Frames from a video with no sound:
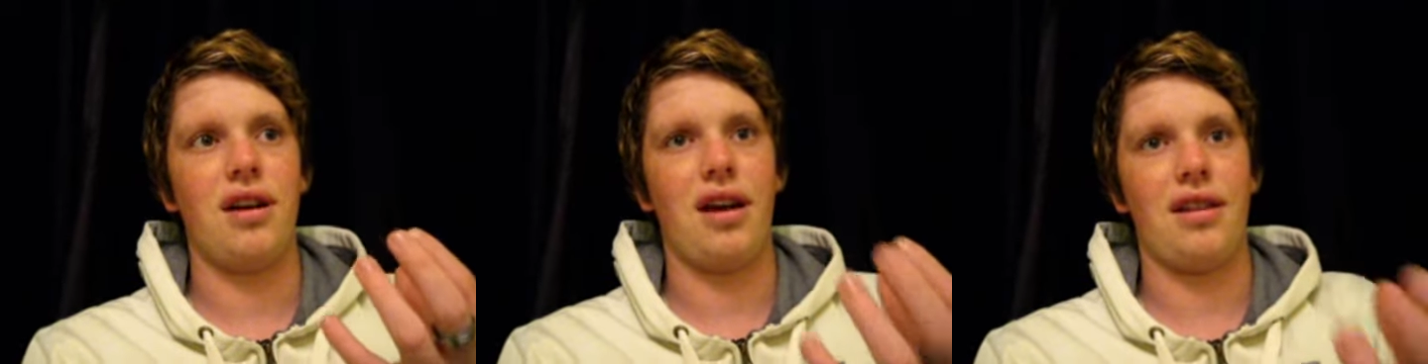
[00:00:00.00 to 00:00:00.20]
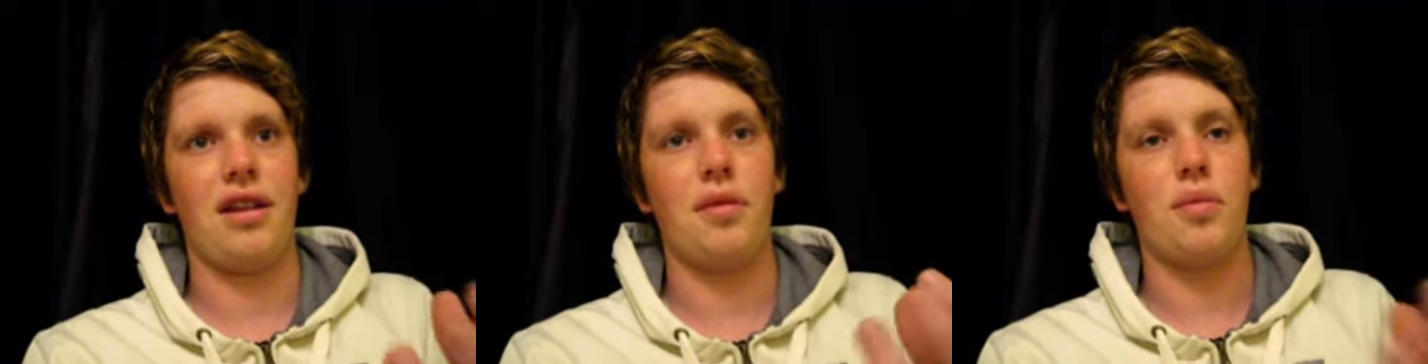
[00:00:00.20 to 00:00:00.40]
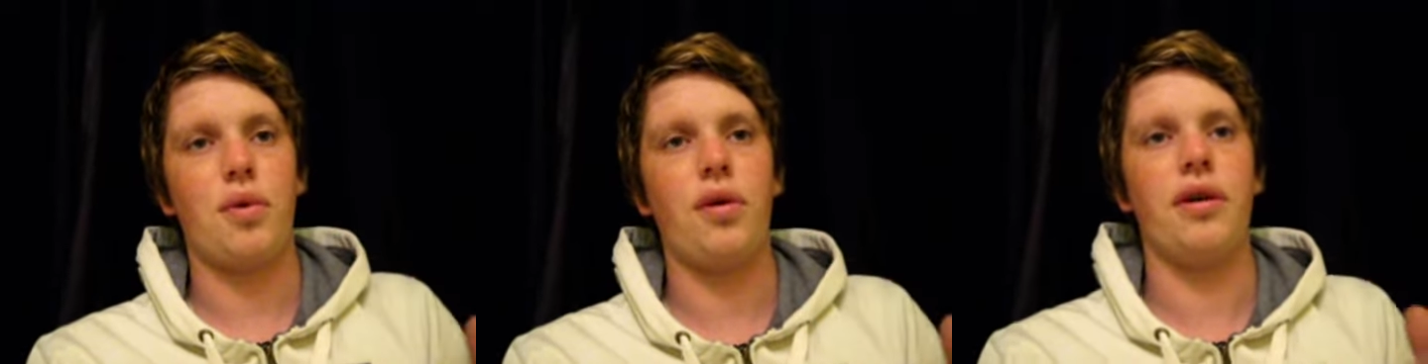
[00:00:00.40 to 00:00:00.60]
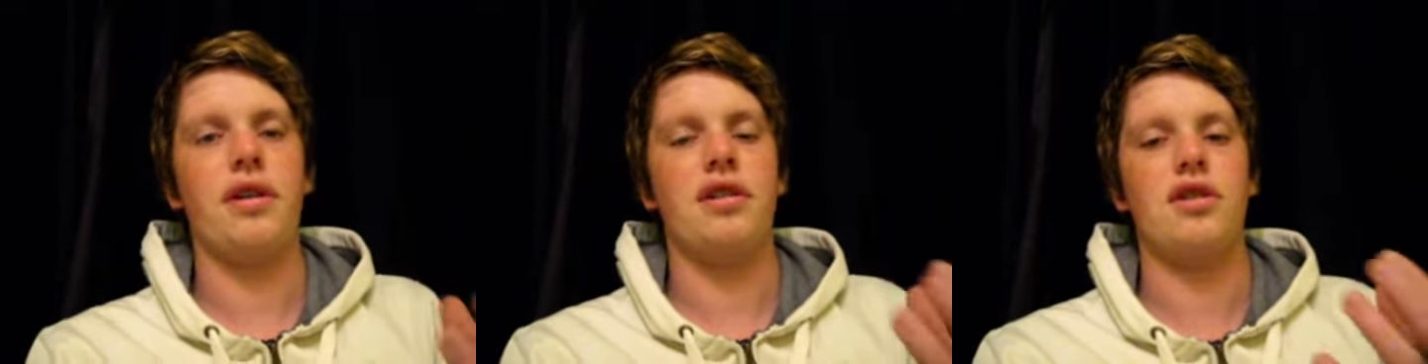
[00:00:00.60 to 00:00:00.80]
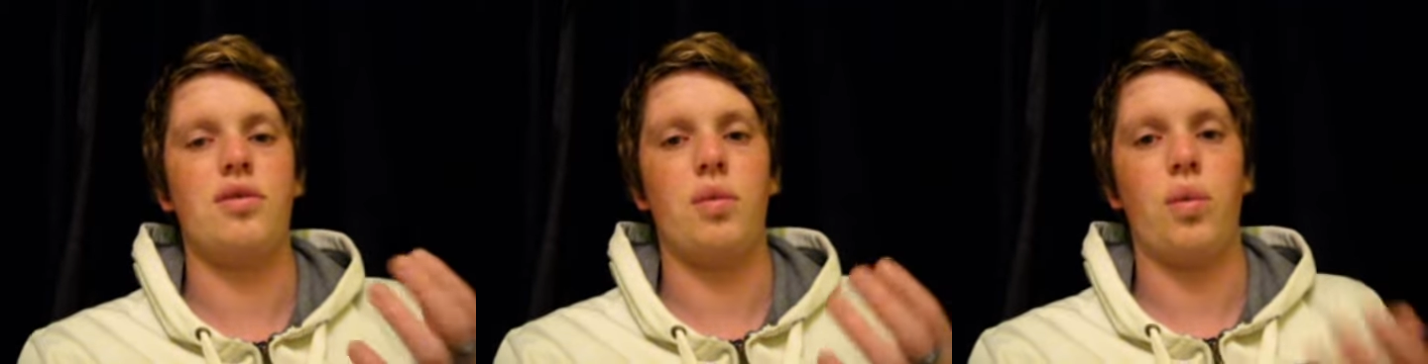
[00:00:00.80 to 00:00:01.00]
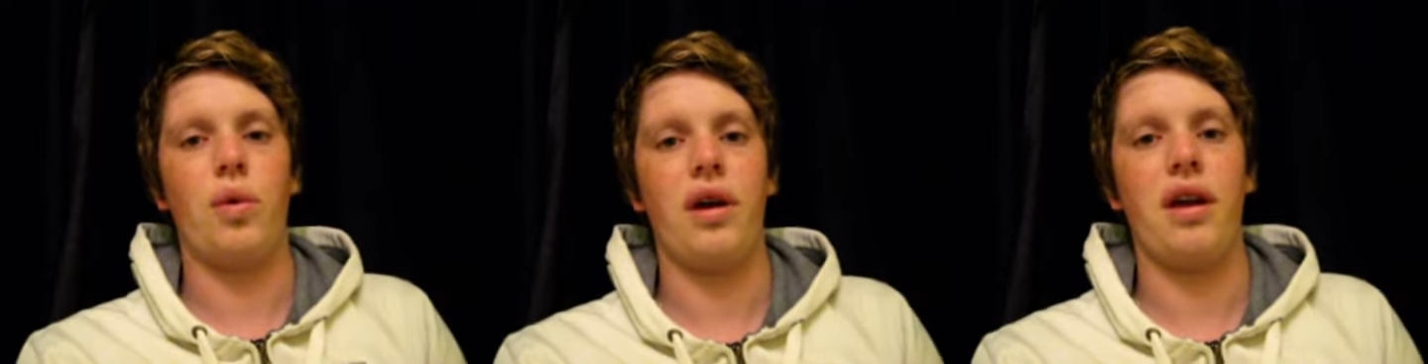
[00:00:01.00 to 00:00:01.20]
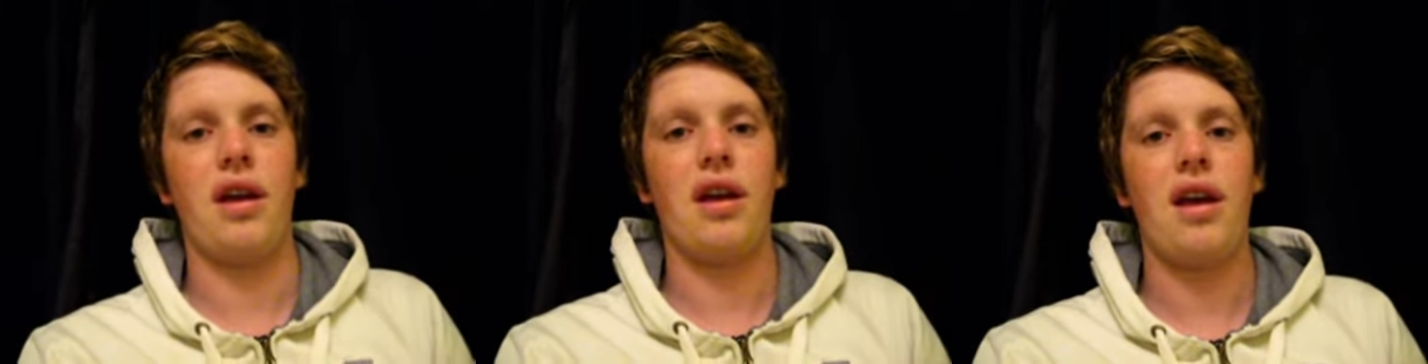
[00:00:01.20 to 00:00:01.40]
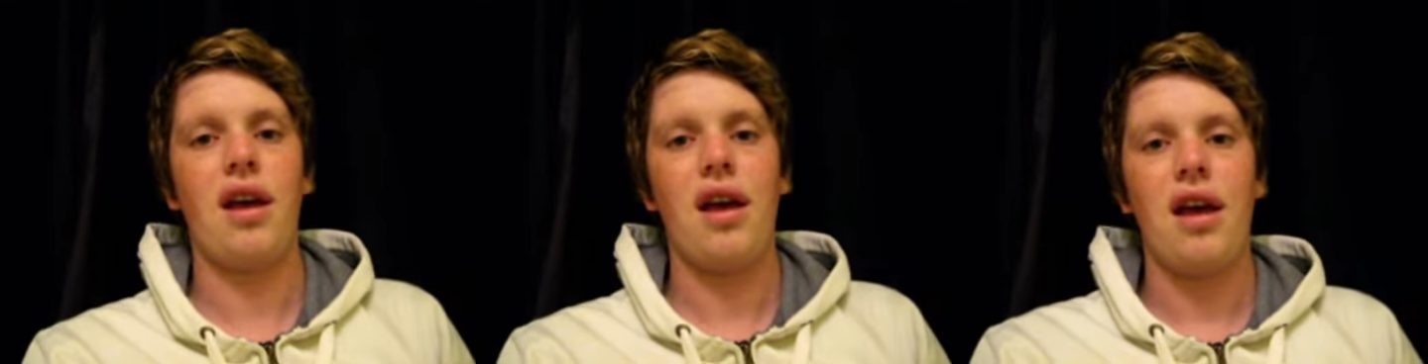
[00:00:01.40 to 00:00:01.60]
at that point
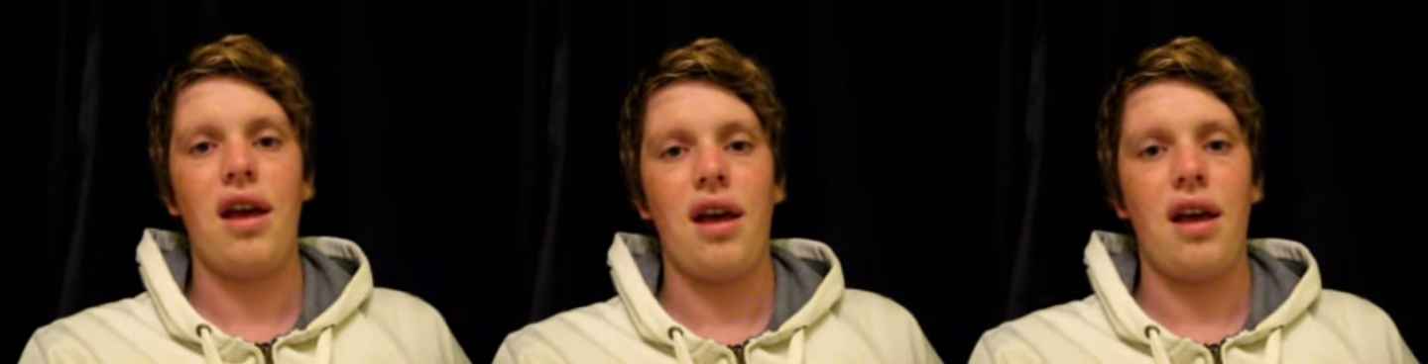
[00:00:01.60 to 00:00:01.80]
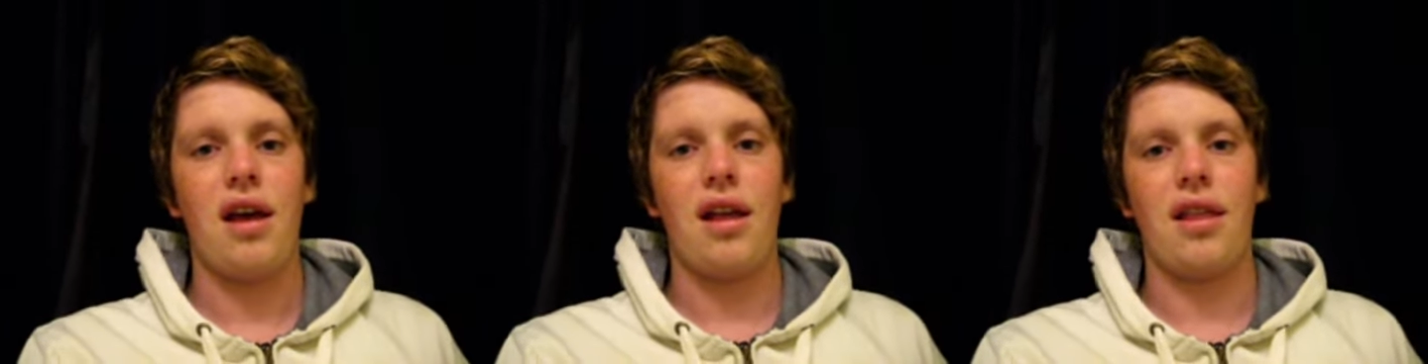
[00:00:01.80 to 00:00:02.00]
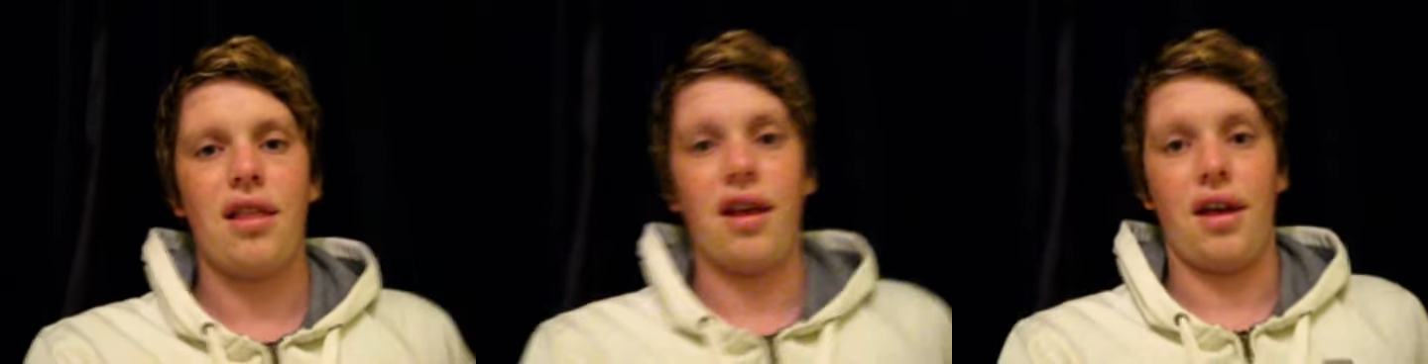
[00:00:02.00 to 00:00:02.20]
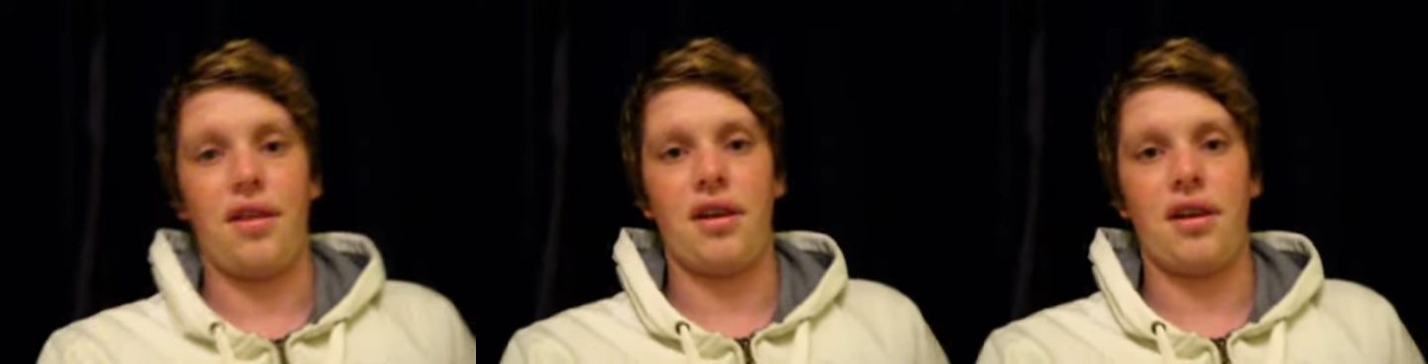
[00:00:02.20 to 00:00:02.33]
where the